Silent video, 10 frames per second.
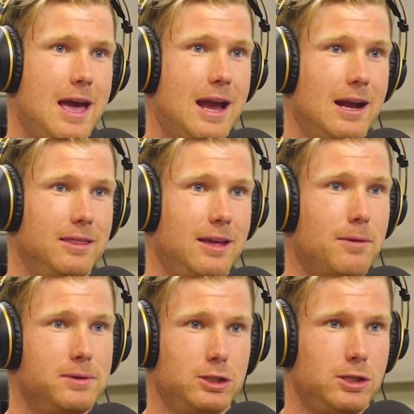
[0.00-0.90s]
And
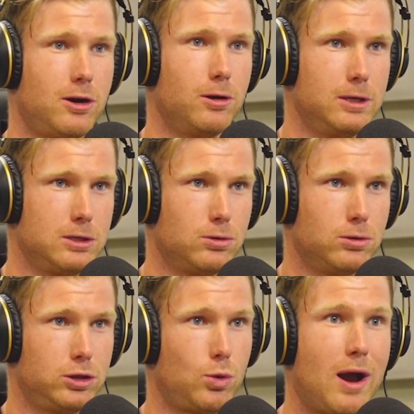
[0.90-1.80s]
the opposition only
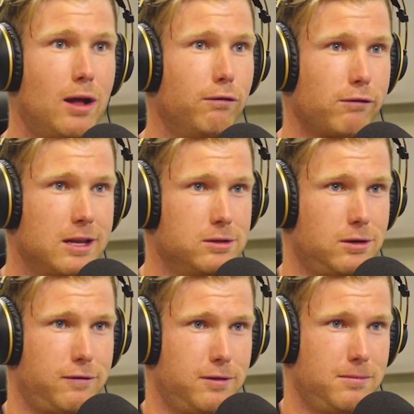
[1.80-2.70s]
scored 12
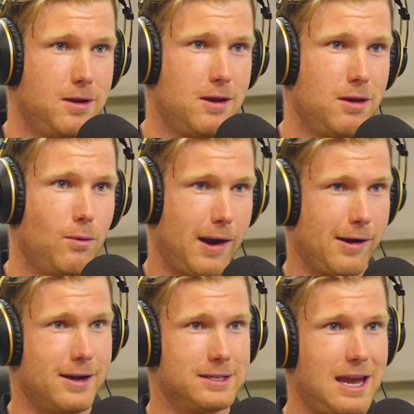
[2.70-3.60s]
runs off them. Right.
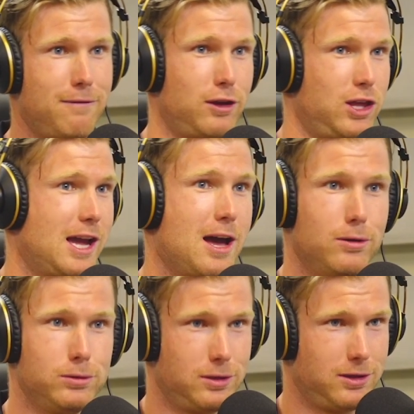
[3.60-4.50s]
Whereas everything
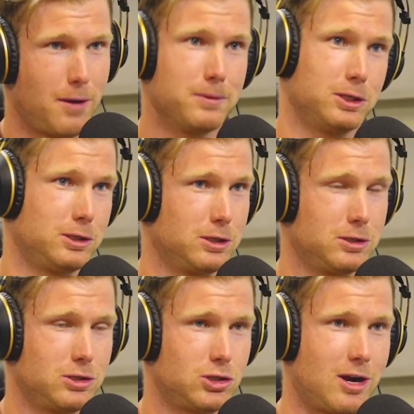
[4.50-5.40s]
else, the
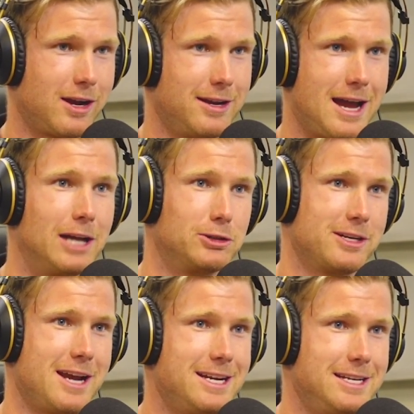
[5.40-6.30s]
opposition struck at
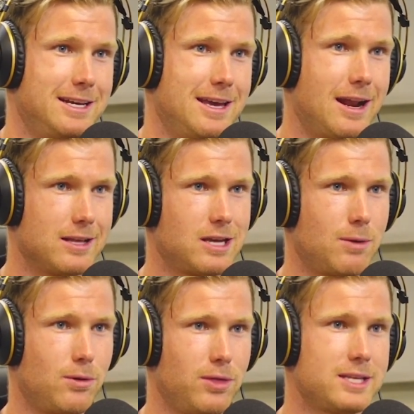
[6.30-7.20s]
180. And it's
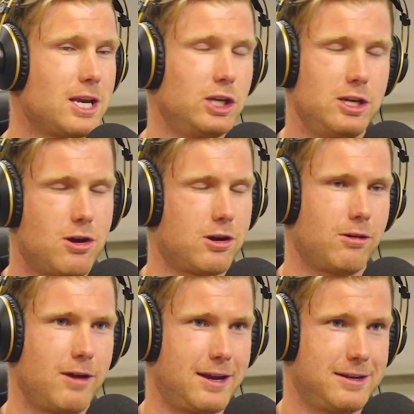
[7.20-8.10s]
like, well, that's actually not
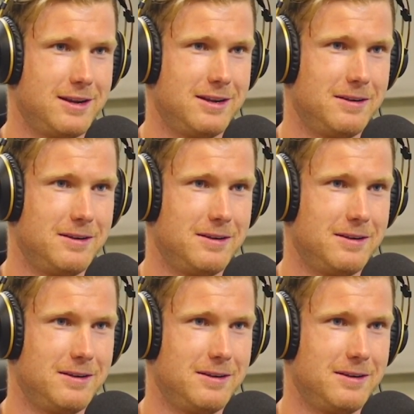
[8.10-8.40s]
correct.